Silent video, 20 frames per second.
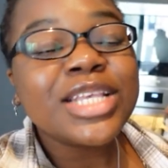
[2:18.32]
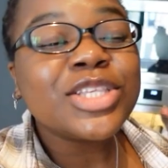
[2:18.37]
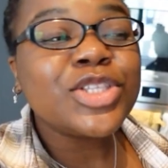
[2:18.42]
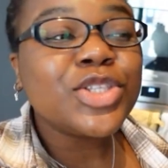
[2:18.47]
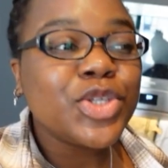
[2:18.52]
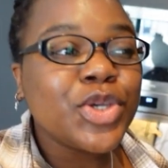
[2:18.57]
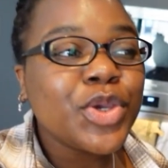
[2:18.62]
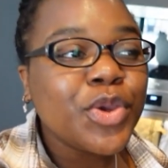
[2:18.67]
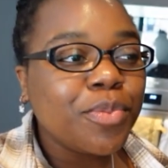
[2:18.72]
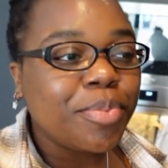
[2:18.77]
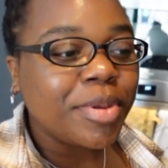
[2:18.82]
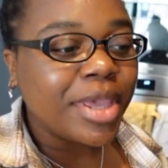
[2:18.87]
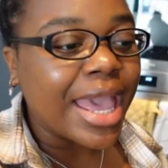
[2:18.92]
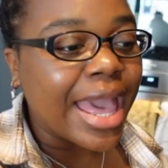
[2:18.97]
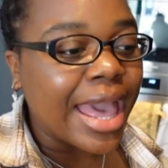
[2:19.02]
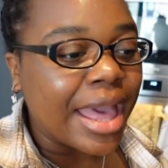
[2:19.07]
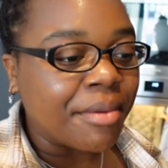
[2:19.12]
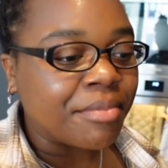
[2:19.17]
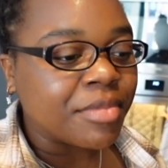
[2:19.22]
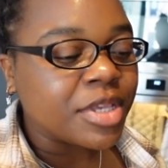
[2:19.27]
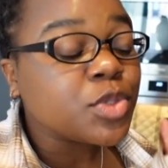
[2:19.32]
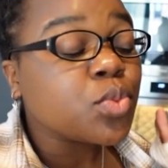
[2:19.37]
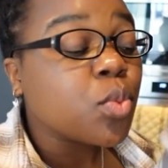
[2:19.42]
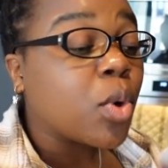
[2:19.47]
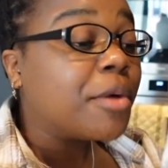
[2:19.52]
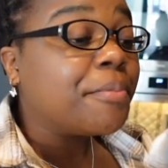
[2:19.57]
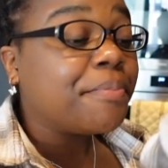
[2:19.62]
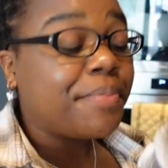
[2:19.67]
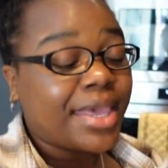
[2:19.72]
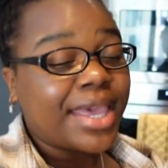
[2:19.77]
is 2 p.m. It's
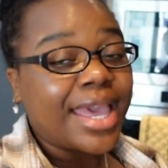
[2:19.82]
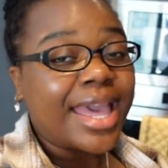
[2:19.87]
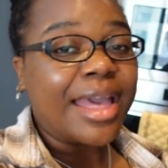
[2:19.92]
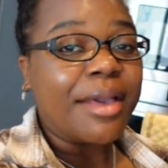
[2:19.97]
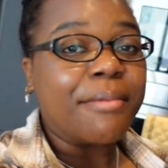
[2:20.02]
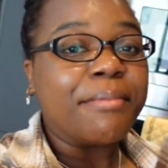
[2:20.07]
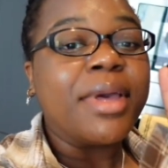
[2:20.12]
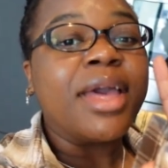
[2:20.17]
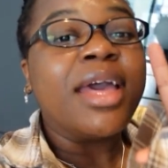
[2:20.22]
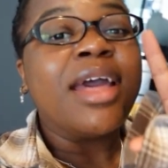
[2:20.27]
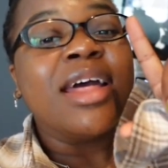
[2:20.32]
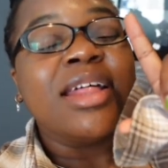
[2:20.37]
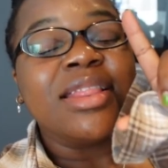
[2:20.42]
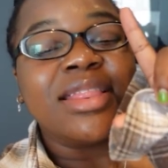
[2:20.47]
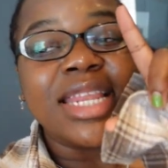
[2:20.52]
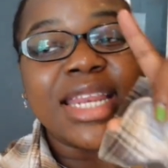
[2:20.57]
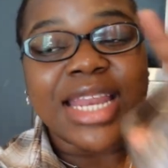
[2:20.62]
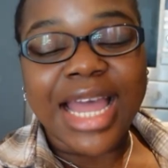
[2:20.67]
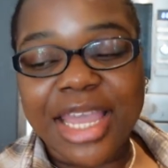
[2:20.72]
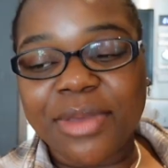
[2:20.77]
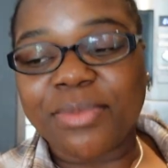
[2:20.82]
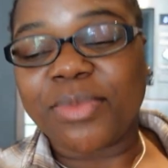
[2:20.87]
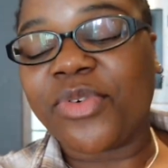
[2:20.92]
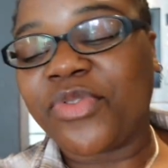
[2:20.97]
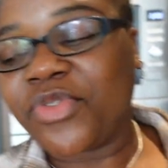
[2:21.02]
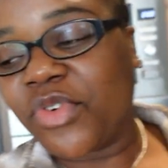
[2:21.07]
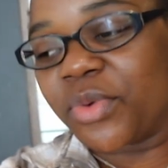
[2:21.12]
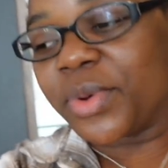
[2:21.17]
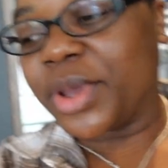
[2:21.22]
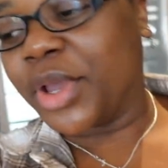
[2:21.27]
1 p.m. the night
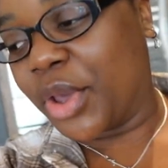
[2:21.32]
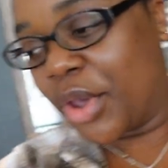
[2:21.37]
before we're